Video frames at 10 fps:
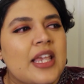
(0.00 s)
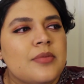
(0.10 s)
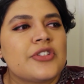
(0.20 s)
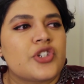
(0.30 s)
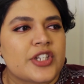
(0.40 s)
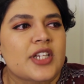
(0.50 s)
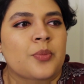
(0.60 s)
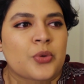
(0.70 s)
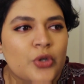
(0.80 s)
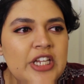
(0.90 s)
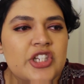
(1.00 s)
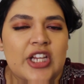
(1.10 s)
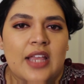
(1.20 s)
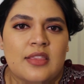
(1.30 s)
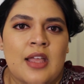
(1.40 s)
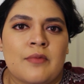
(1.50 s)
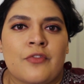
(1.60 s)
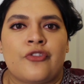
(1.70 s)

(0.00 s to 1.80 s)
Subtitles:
able to just appreciate them